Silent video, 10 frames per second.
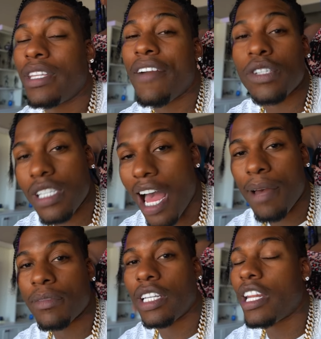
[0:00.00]
Never
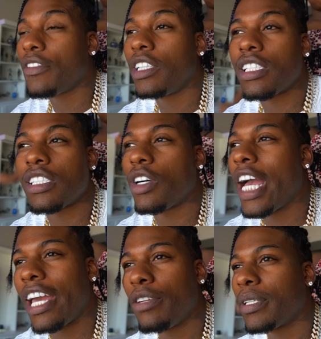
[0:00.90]
stop and never listen to
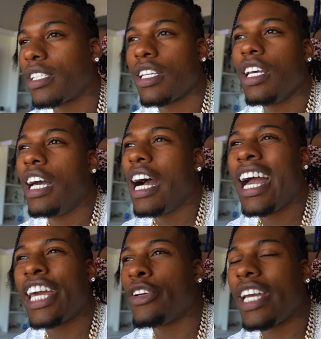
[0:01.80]
a hater because a
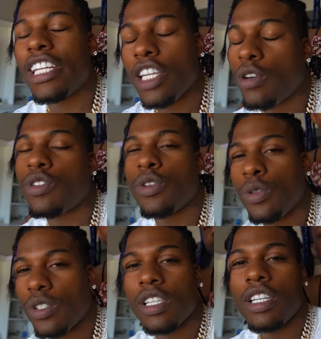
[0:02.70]
hater ain't in your
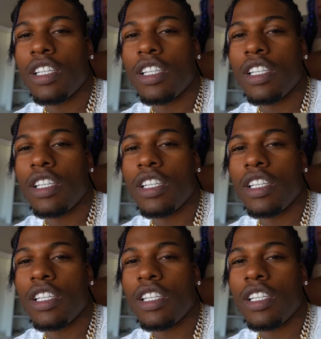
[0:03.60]
shoes.